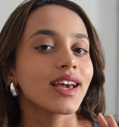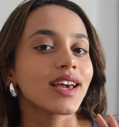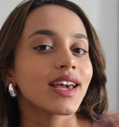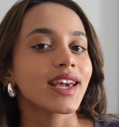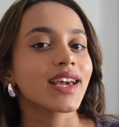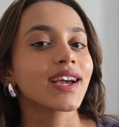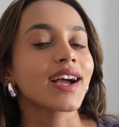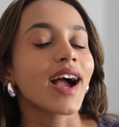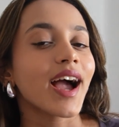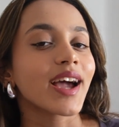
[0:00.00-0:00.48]

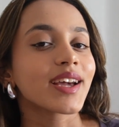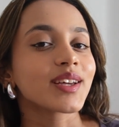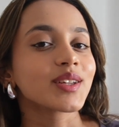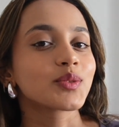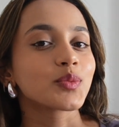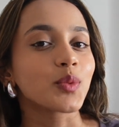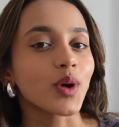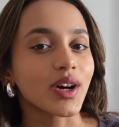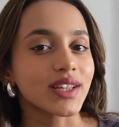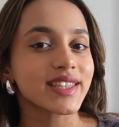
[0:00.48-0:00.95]
Hey
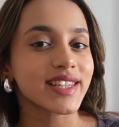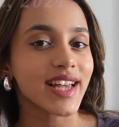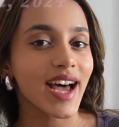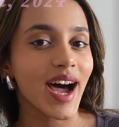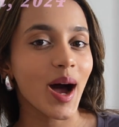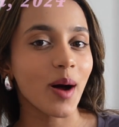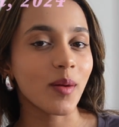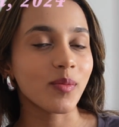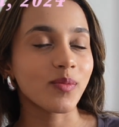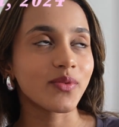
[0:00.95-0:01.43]
guys, what's
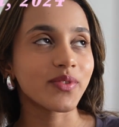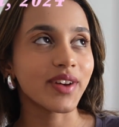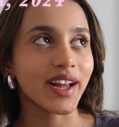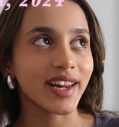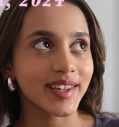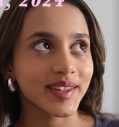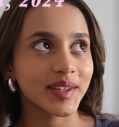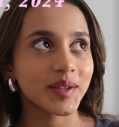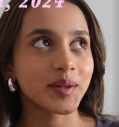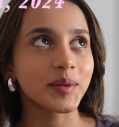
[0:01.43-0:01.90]
up?
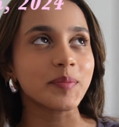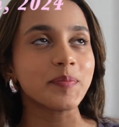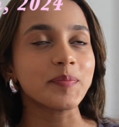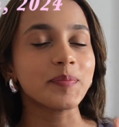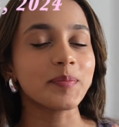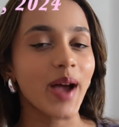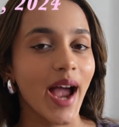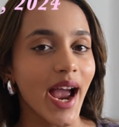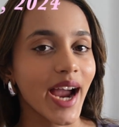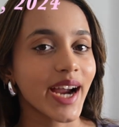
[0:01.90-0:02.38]

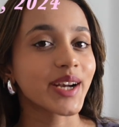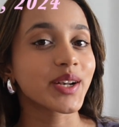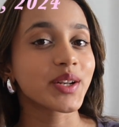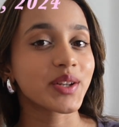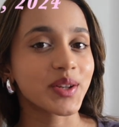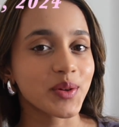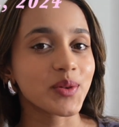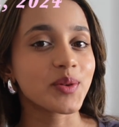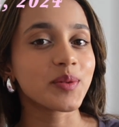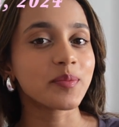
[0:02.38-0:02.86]
Welcome back
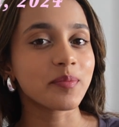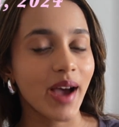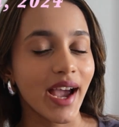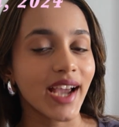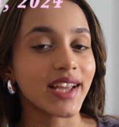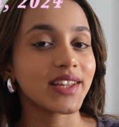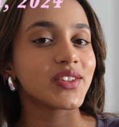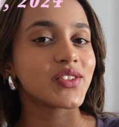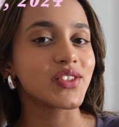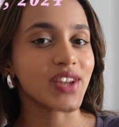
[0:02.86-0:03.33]
to
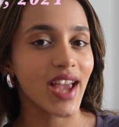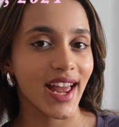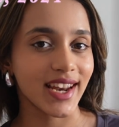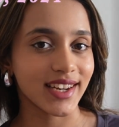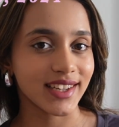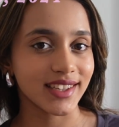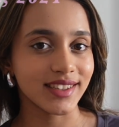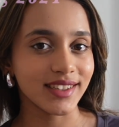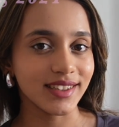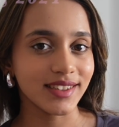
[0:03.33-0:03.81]
my
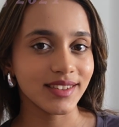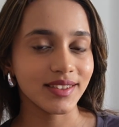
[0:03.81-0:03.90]
channel.